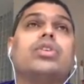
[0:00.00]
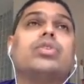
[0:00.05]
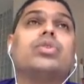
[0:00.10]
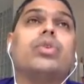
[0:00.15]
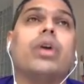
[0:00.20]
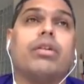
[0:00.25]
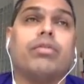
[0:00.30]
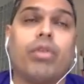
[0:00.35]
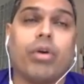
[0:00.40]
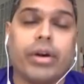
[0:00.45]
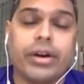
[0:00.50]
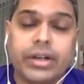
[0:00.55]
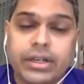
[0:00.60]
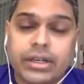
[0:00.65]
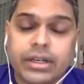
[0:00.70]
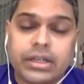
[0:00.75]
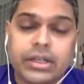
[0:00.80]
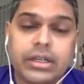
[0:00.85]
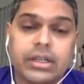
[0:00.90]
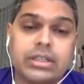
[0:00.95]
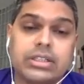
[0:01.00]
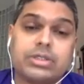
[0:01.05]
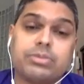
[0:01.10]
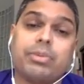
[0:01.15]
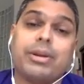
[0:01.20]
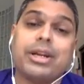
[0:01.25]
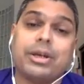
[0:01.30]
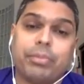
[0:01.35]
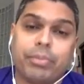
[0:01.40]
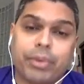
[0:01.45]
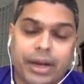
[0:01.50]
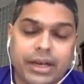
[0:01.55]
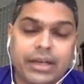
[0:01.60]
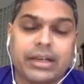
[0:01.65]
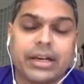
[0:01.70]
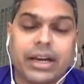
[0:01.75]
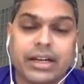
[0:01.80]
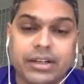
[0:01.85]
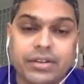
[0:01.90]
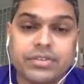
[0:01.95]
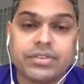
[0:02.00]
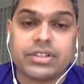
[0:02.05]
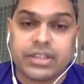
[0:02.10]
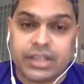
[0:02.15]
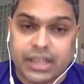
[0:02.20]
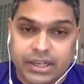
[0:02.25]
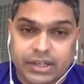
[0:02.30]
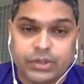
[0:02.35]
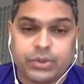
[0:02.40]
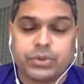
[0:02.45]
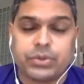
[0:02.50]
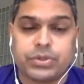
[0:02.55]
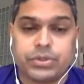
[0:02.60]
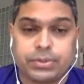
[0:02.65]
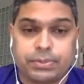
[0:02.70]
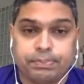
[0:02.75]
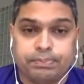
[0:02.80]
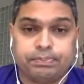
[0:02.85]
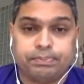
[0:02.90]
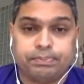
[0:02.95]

to avoid split brain kind of scenarios.